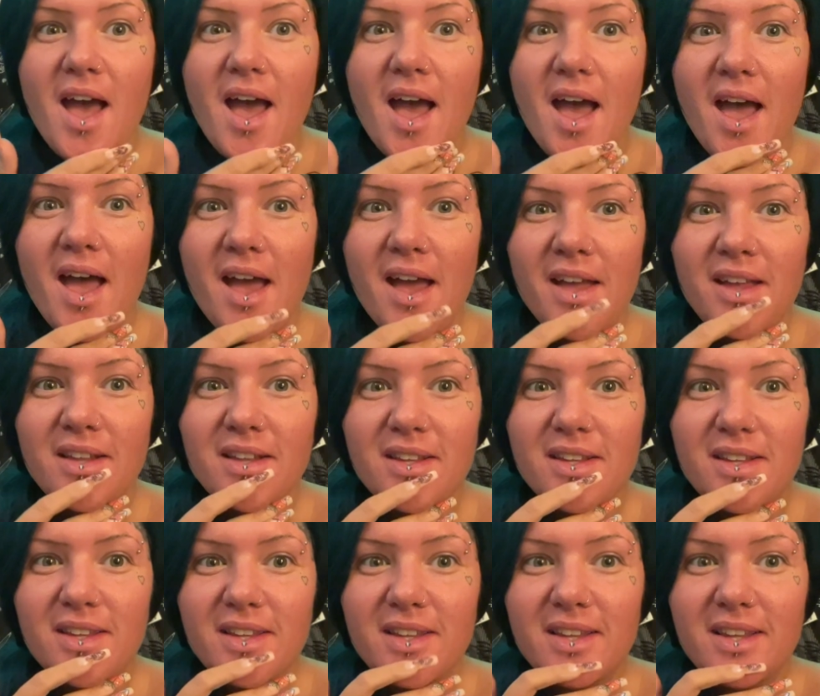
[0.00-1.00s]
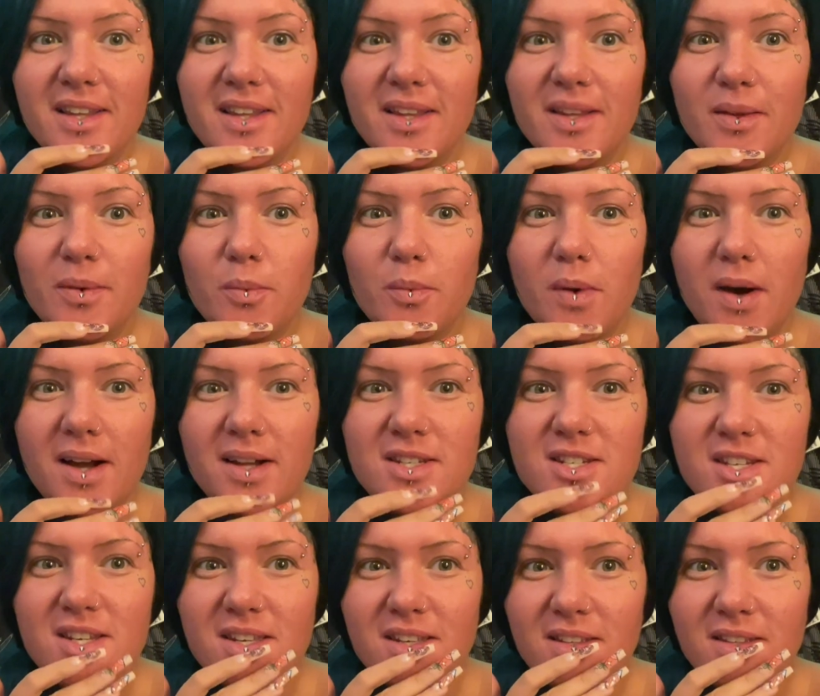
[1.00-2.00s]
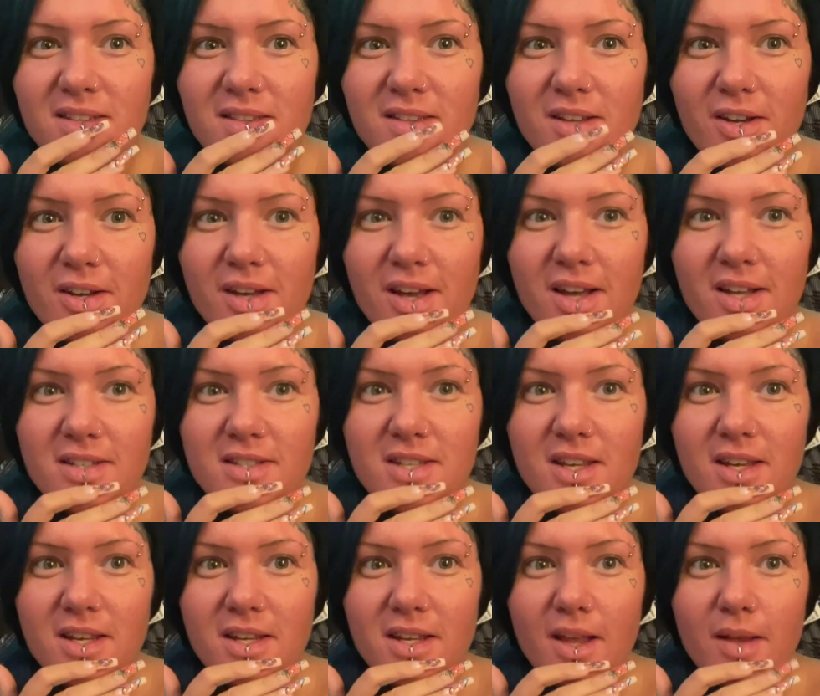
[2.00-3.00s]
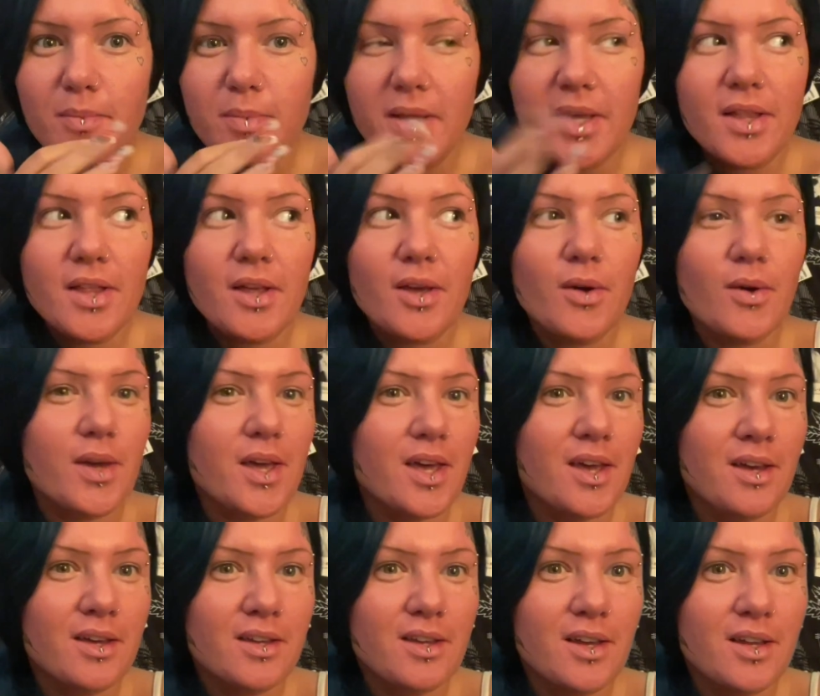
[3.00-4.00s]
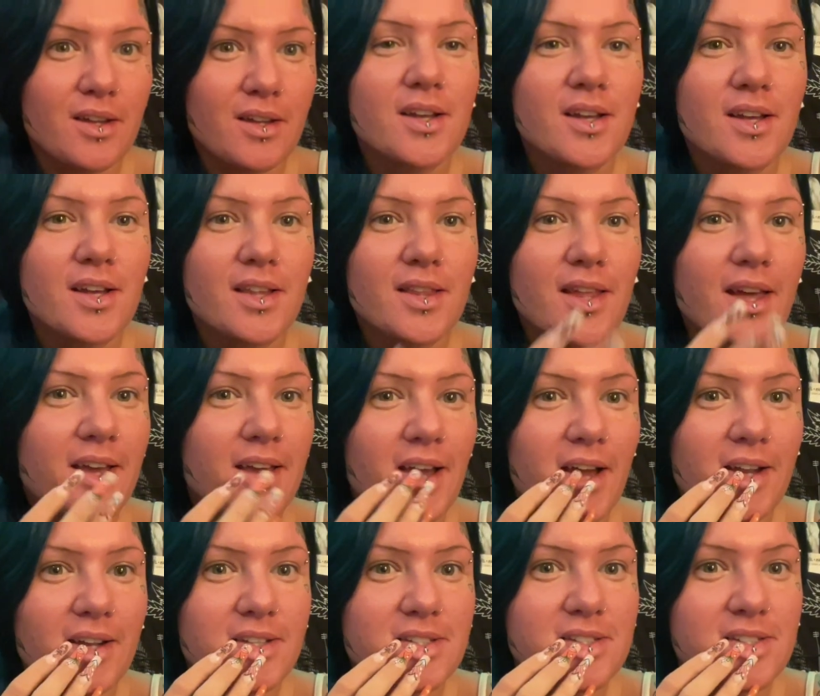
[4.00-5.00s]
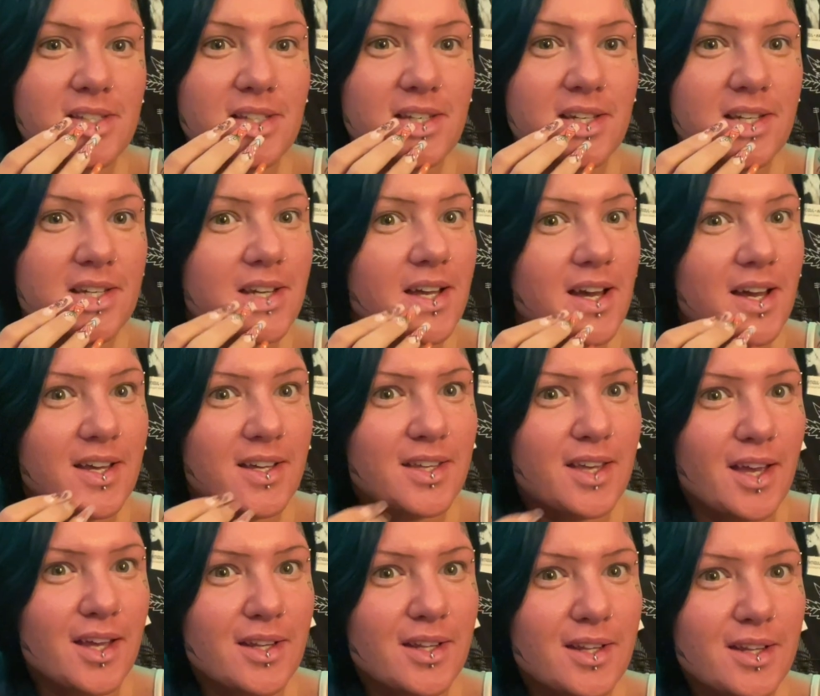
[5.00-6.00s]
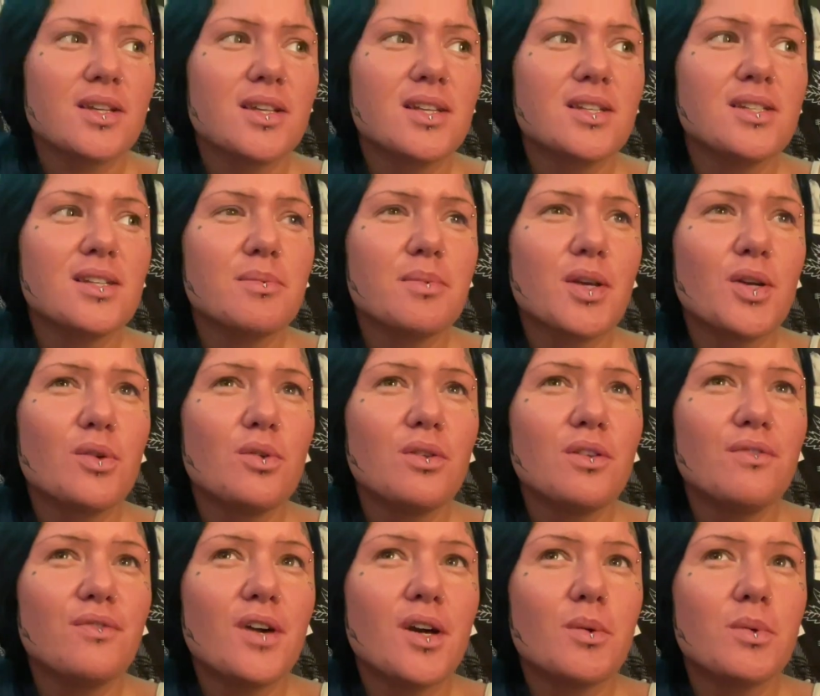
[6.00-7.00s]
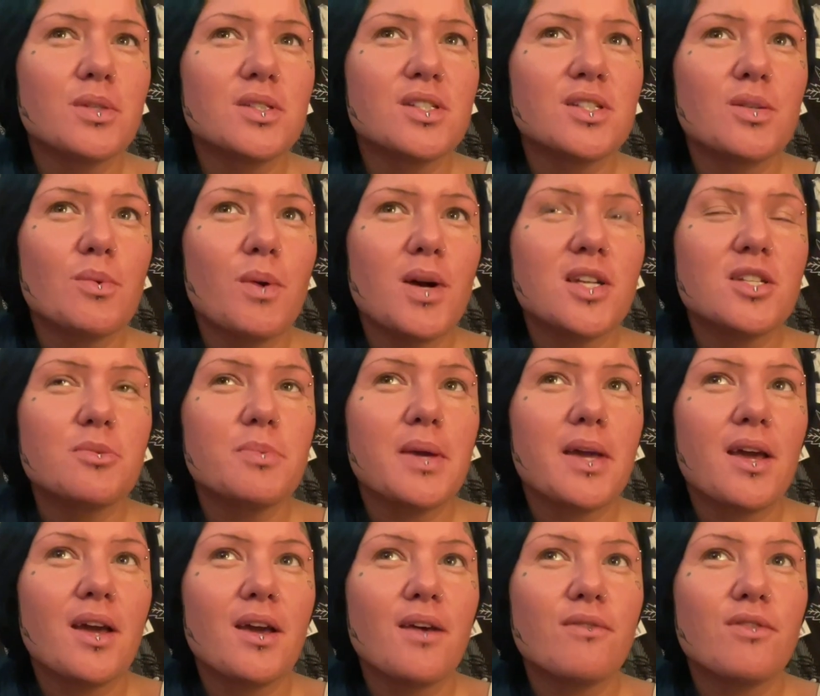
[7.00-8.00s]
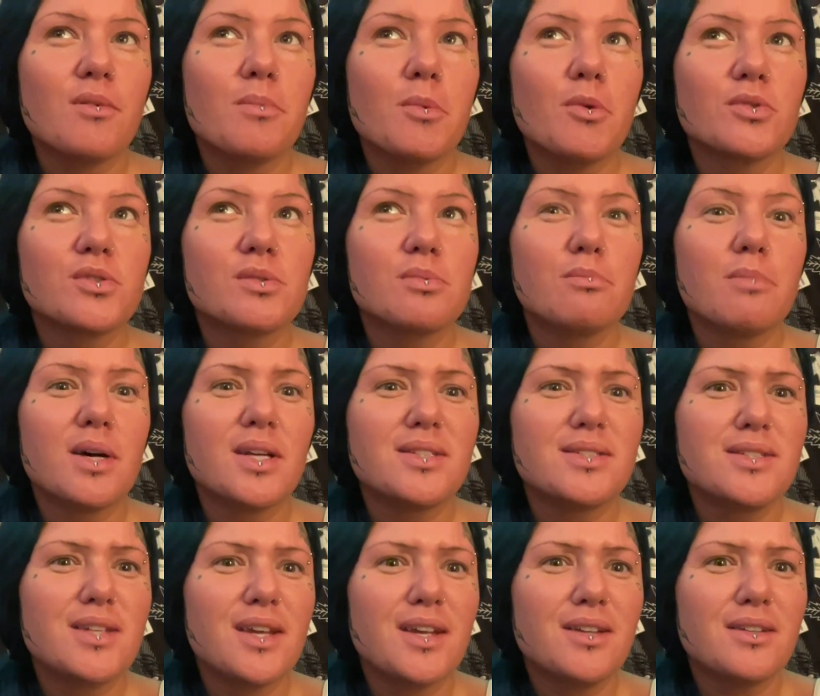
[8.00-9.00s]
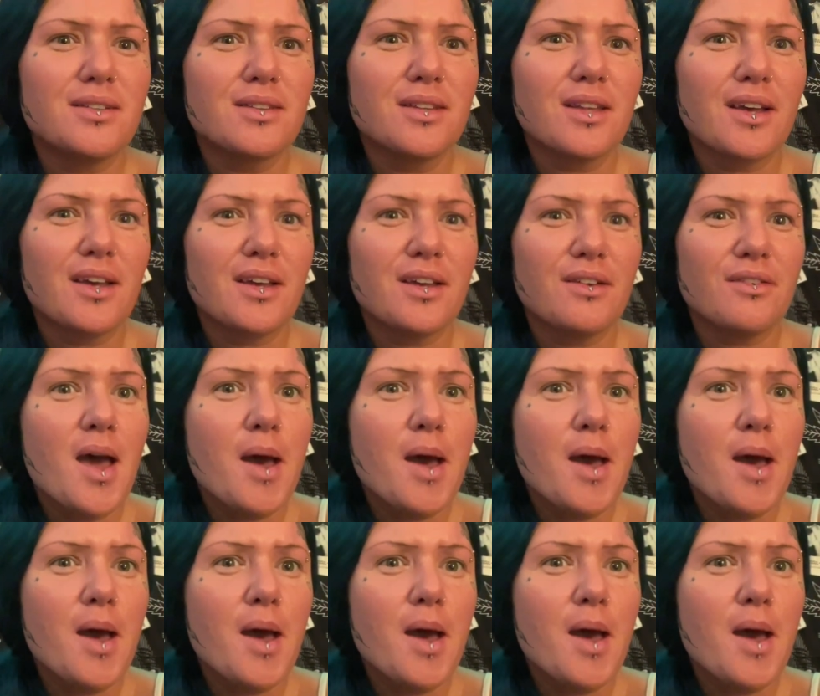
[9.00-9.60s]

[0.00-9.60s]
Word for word: and watching their content and being like, okay, I get it. Like, honestly, I get it. Because I'm like, who the fuck wants to watch me? I have the most mundane life.